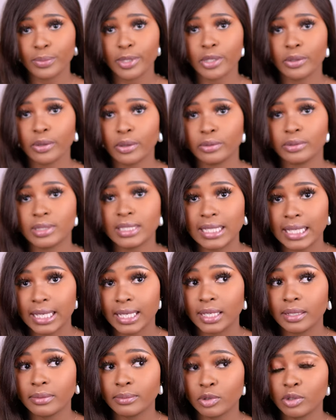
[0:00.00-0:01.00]
to be called
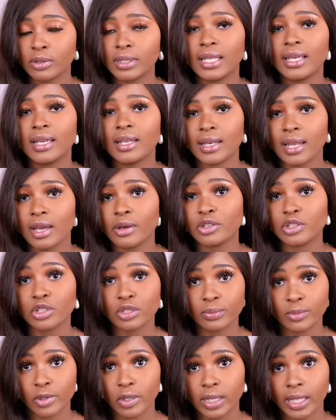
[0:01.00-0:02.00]
Thierry Mugler, now it's
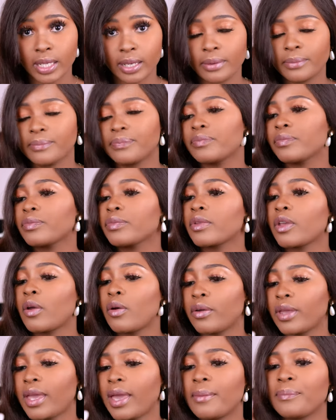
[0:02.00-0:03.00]
just Mugler.
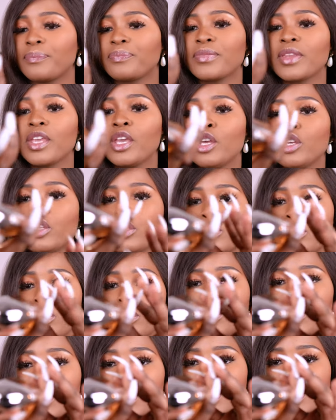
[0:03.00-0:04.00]
Okay,
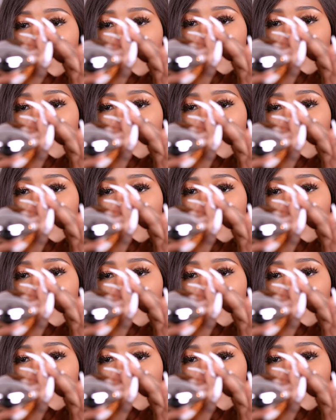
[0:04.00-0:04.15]
so this